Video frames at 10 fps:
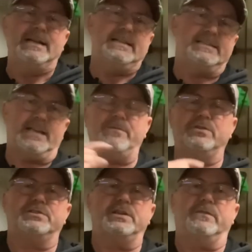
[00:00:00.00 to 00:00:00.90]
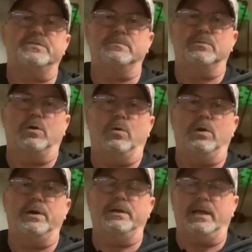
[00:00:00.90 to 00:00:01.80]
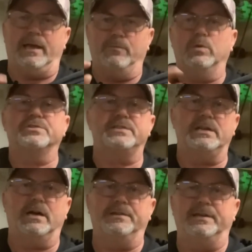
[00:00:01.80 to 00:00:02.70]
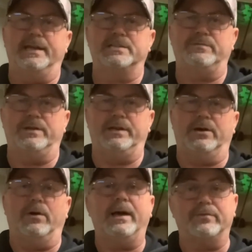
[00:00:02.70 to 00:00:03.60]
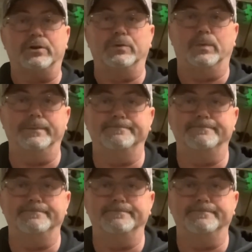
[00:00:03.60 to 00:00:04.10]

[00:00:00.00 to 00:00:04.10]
Save yourself some coin, and we'll see you on the next video. Have a good one.